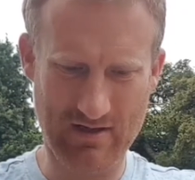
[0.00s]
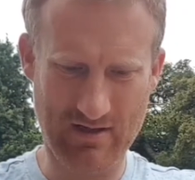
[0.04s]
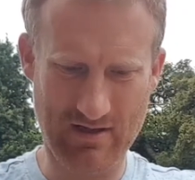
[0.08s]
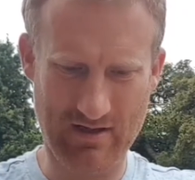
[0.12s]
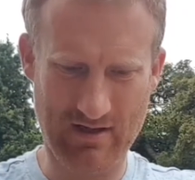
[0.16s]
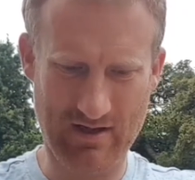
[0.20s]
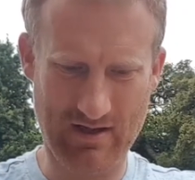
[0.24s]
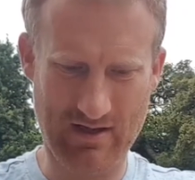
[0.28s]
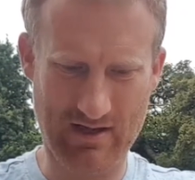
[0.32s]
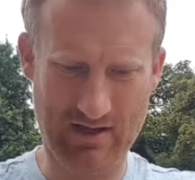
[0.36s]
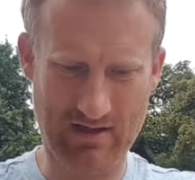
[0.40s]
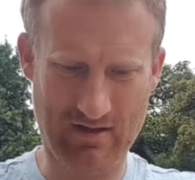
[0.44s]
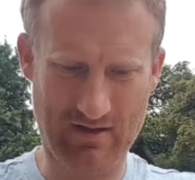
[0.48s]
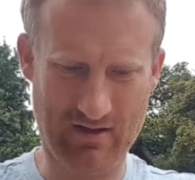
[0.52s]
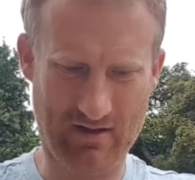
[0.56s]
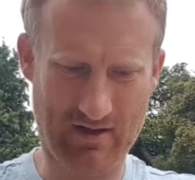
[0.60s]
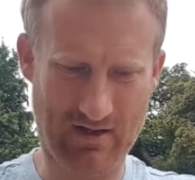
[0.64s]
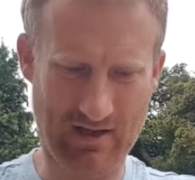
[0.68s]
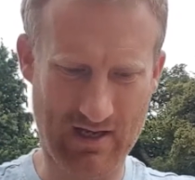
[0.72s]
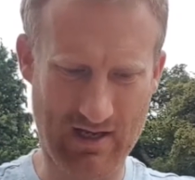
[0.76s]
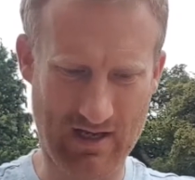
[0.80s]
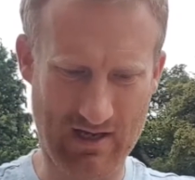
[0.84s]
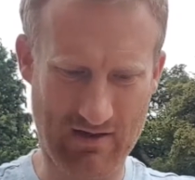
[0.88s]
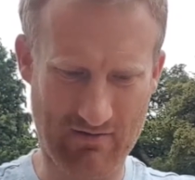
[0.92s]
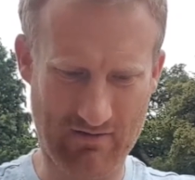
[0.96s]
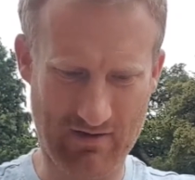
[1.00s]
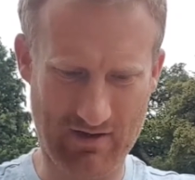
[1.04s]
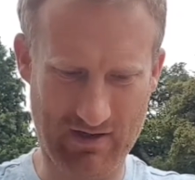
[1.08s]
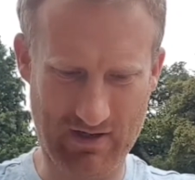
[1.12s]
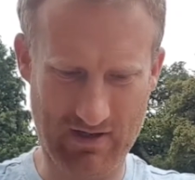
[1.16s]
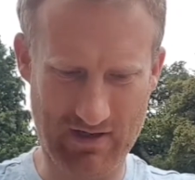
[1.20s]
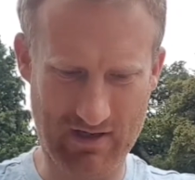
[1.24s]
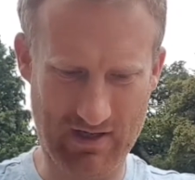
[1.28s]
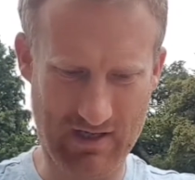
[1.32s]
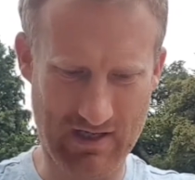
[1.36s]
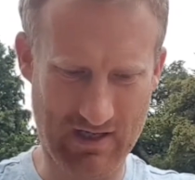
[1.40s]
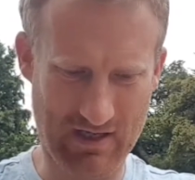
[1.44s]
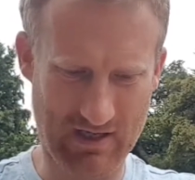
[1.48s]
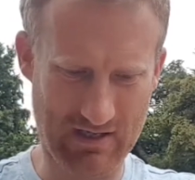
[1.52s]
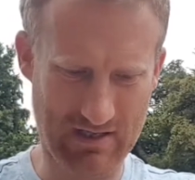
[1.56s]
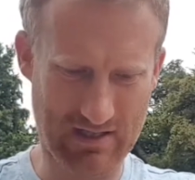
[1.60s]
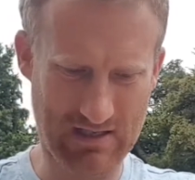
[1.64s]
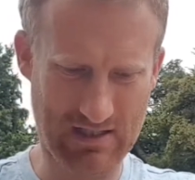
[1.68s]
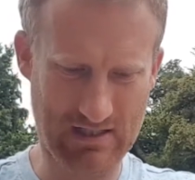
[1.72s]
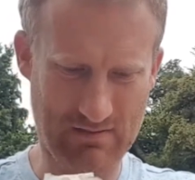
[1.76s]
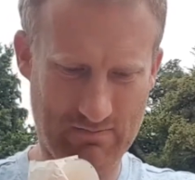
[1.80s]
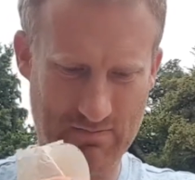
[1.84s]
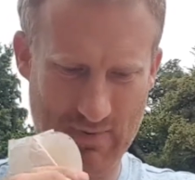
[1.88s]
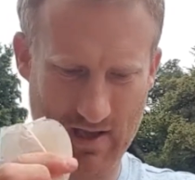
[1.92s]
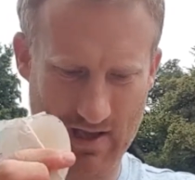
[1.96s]
And I carry
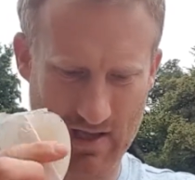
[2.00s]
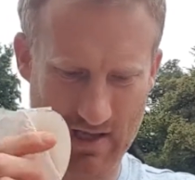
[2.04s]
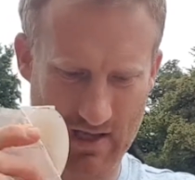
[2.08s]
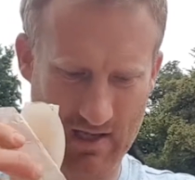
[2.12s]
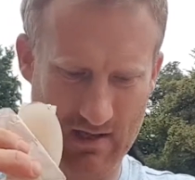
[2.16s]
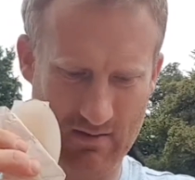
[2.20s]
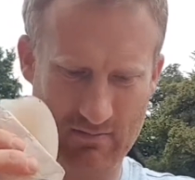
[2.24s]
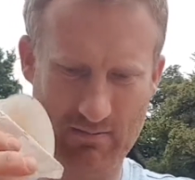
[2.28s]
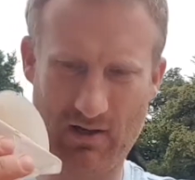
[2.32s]
spare